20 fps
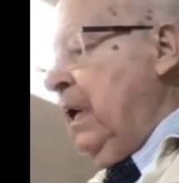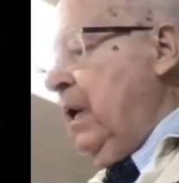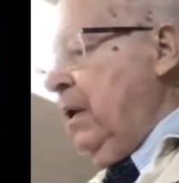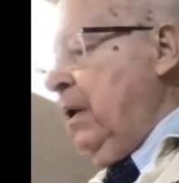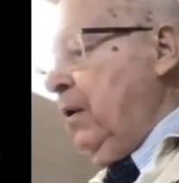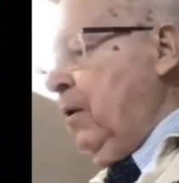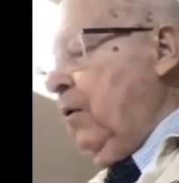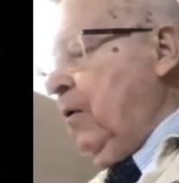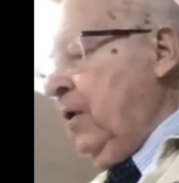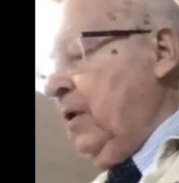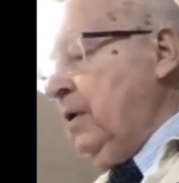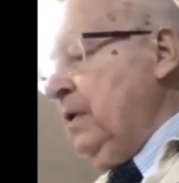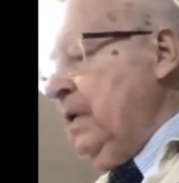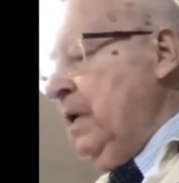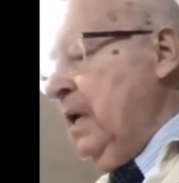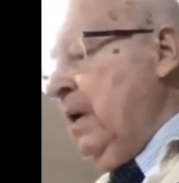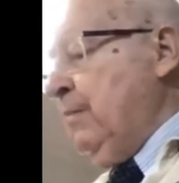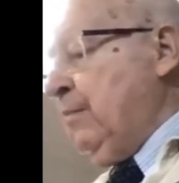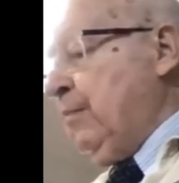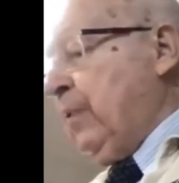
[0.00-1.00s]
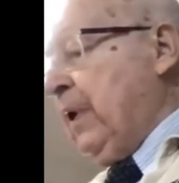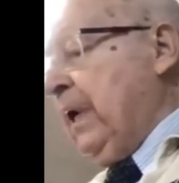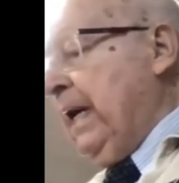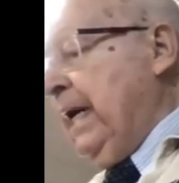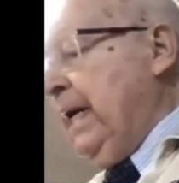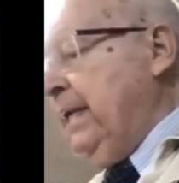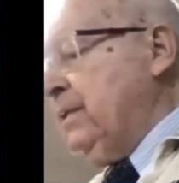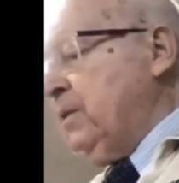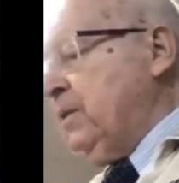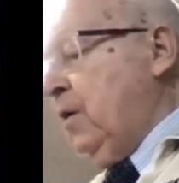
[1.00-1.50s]
Lord,
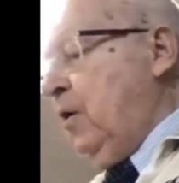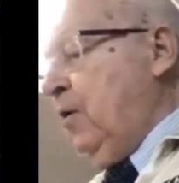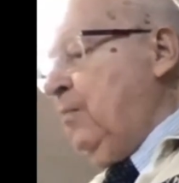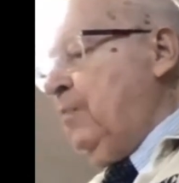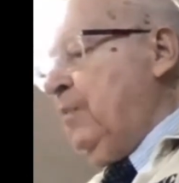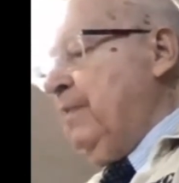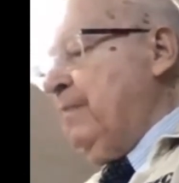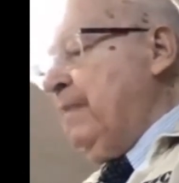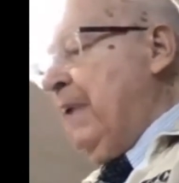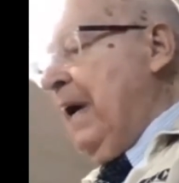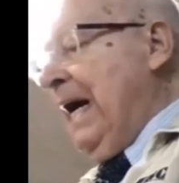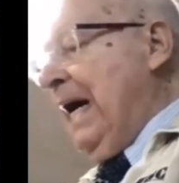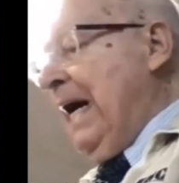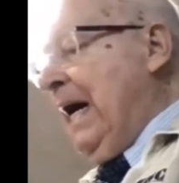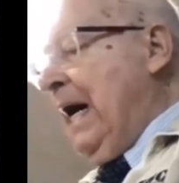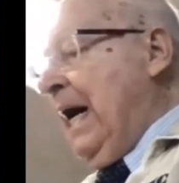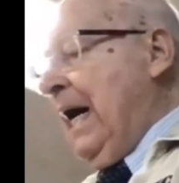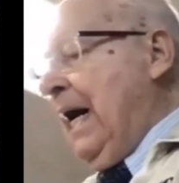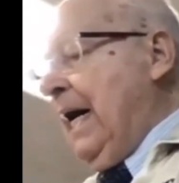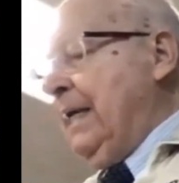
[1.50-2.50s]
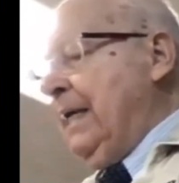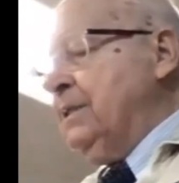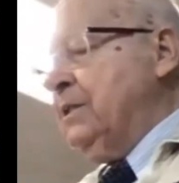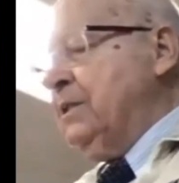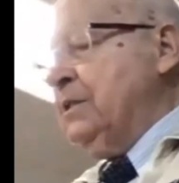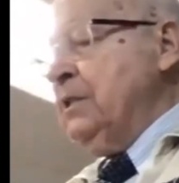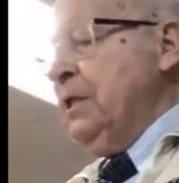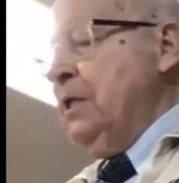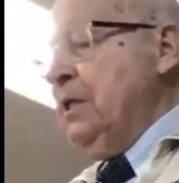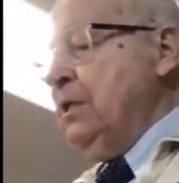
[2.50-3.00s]
please open my eyes
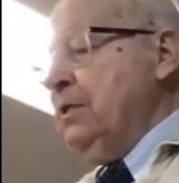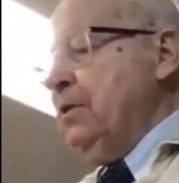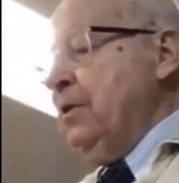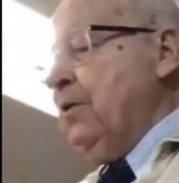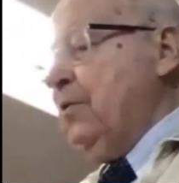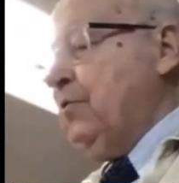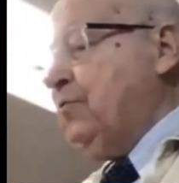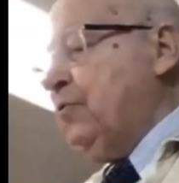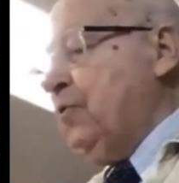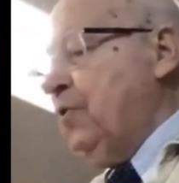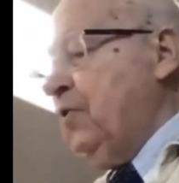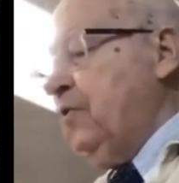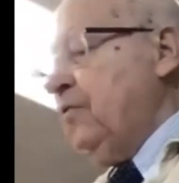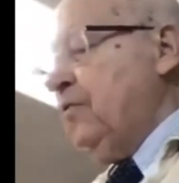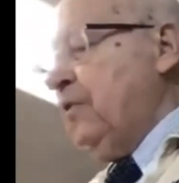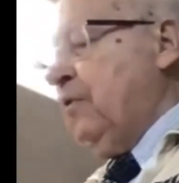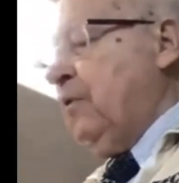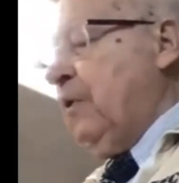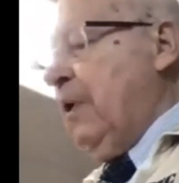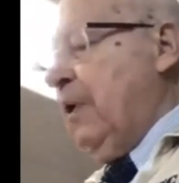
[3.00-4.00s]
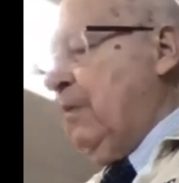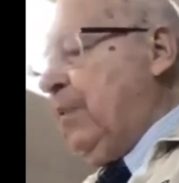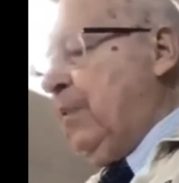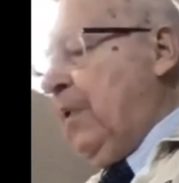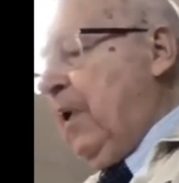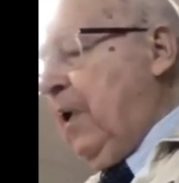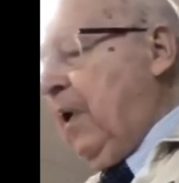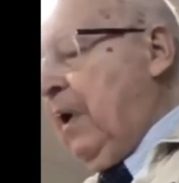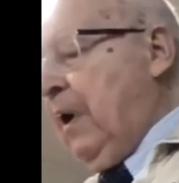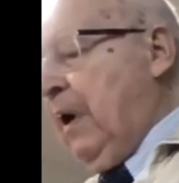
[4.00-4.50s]
to the truth of what
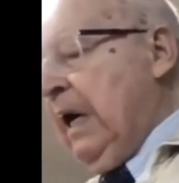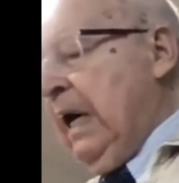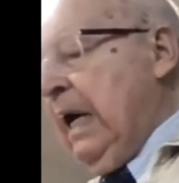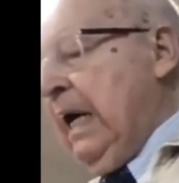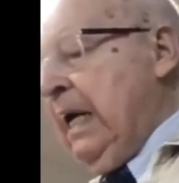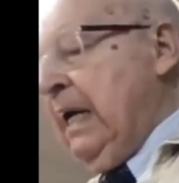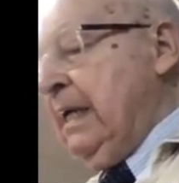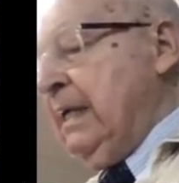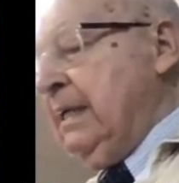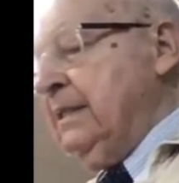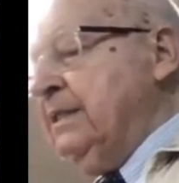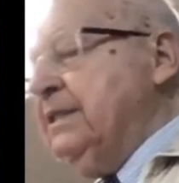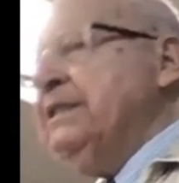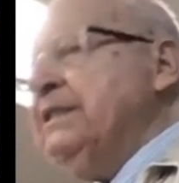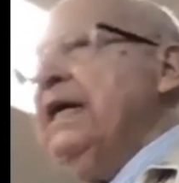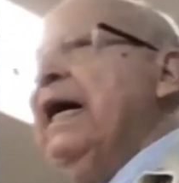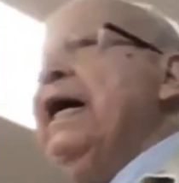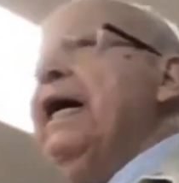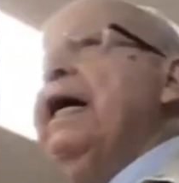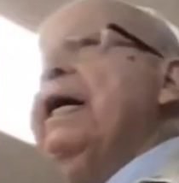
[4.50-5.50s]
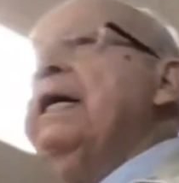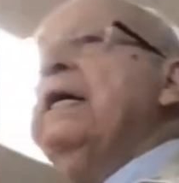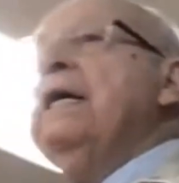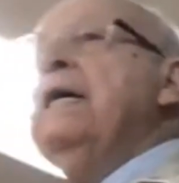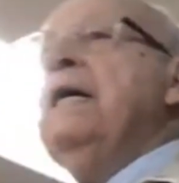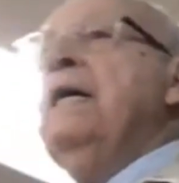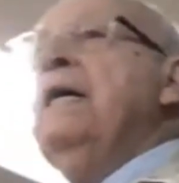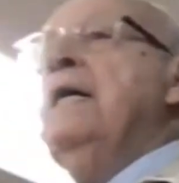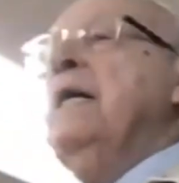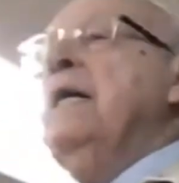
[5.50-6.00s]
Paul is saying
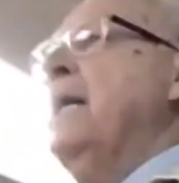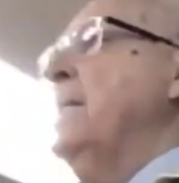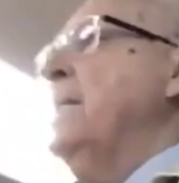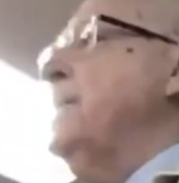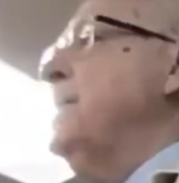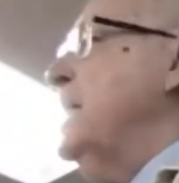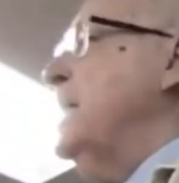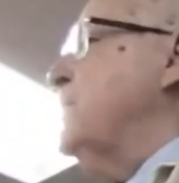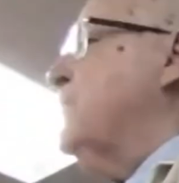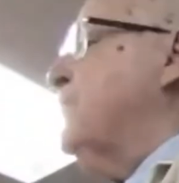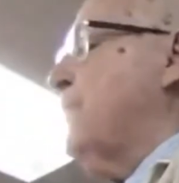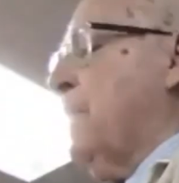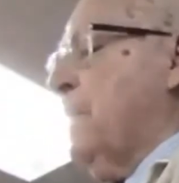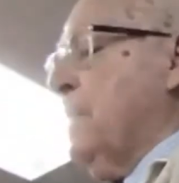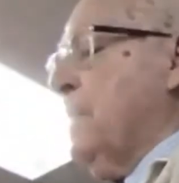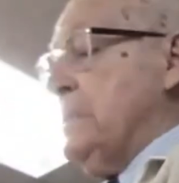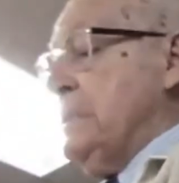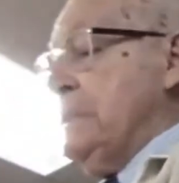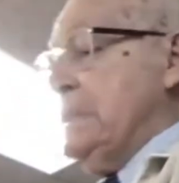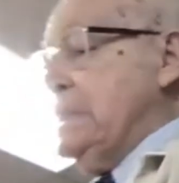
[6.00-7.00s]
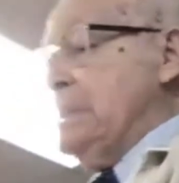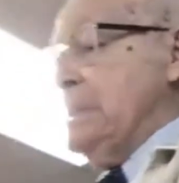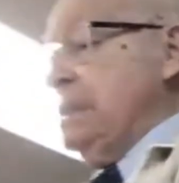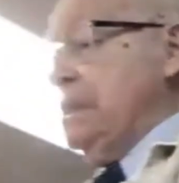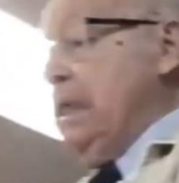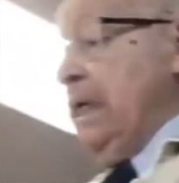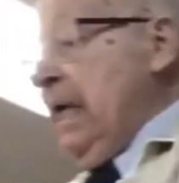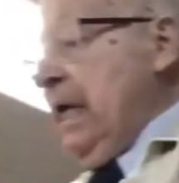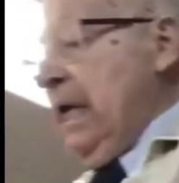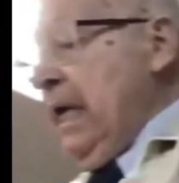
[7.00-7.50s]
in these verses.
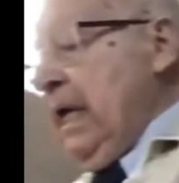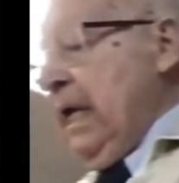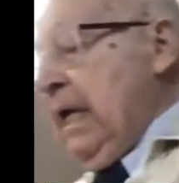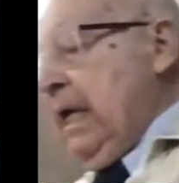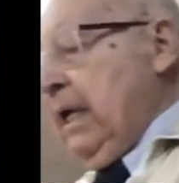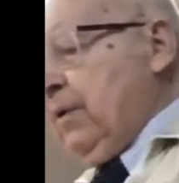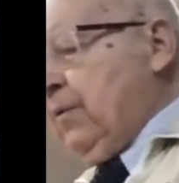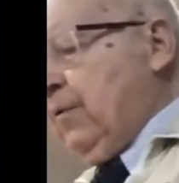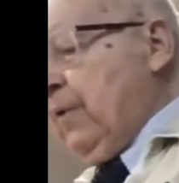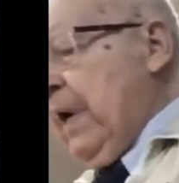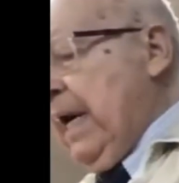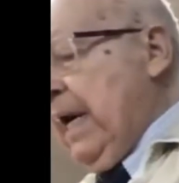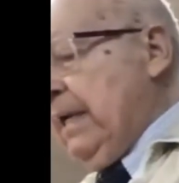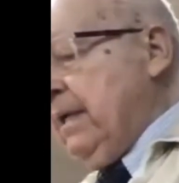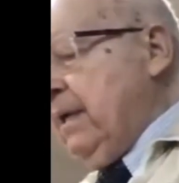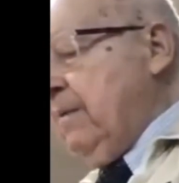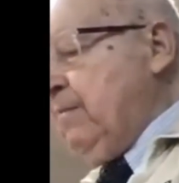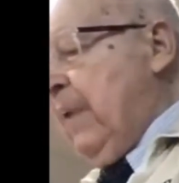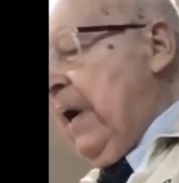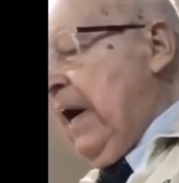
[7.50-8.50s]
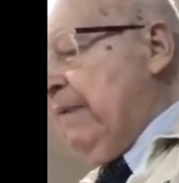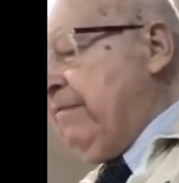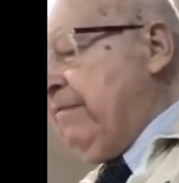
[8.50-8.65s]
Granted, my